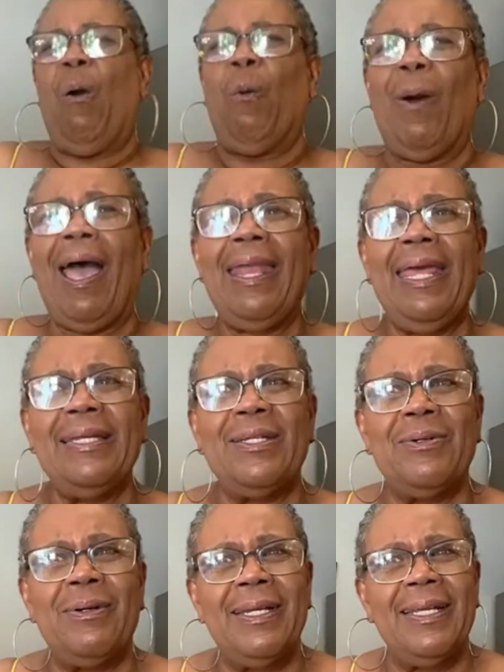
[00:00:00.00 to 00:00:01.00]
Why
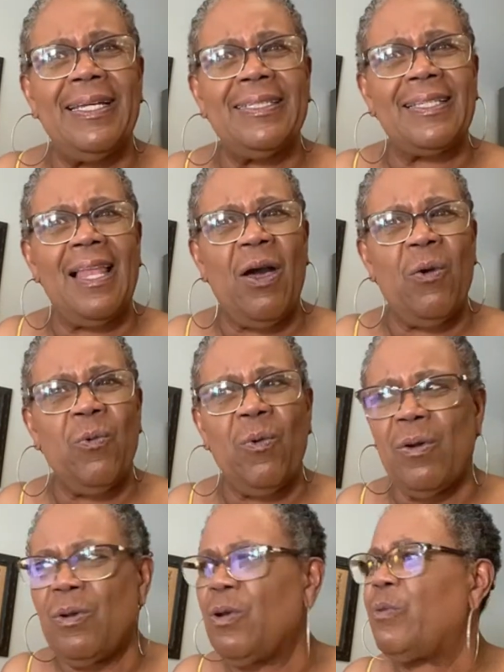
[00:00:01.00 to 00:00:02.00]

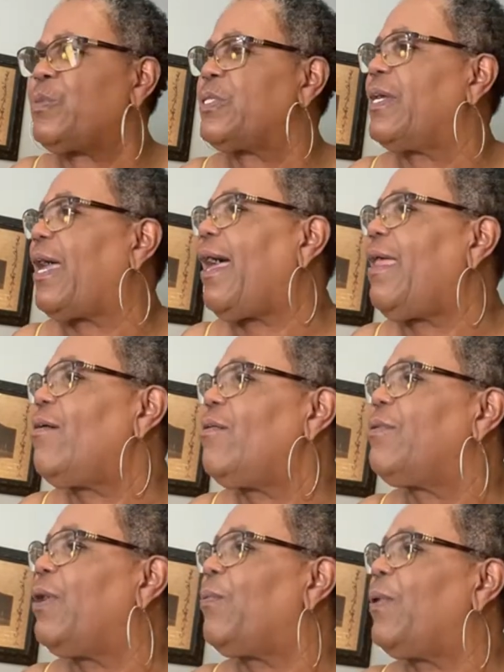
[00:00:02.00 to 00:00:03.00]
are they doing these low rooms? And I
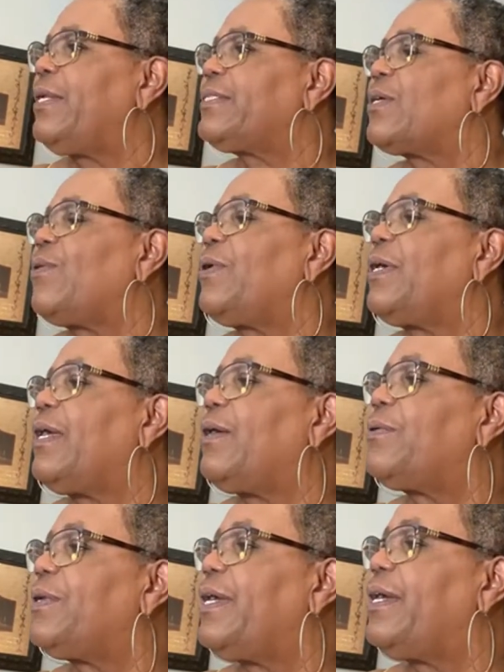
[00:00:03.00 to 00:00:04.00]
don't know what's going
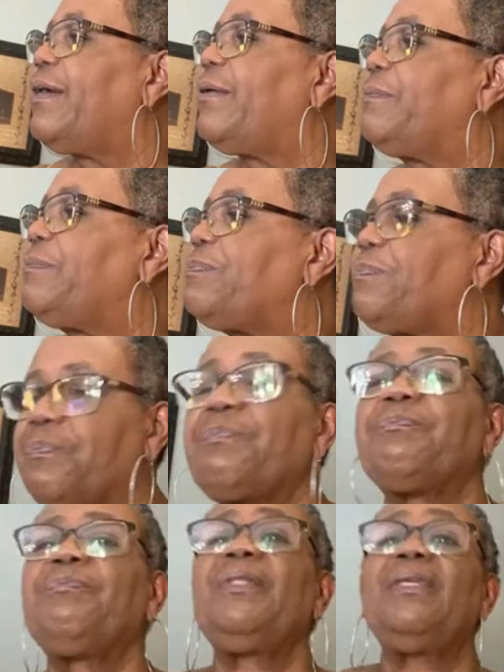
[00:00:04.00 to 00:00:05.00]
on there.
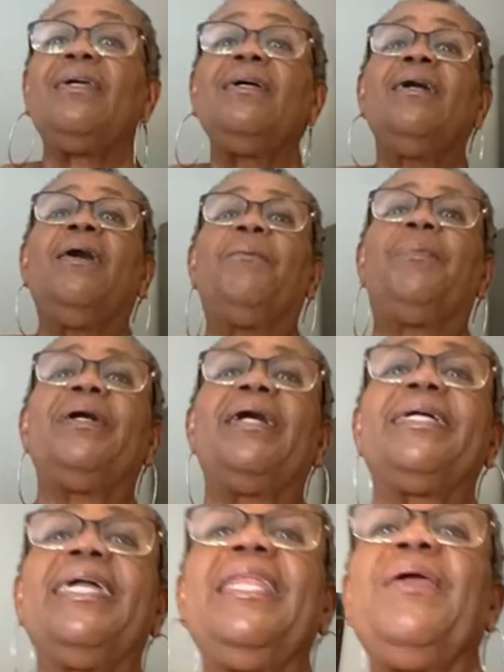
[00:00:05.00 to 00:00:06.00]

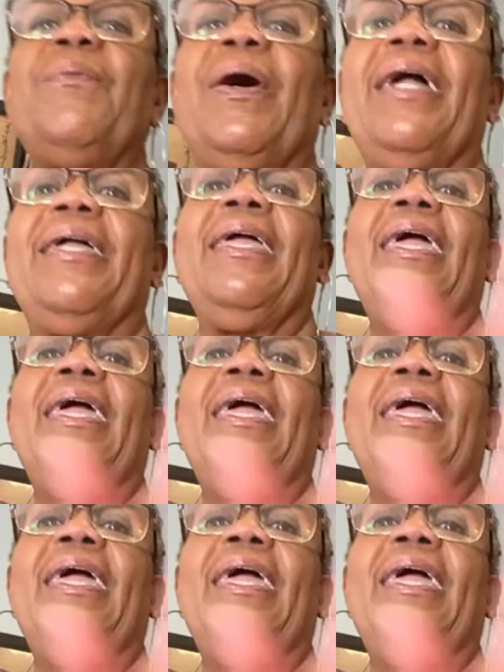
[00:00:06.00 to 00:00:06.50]
But anyway,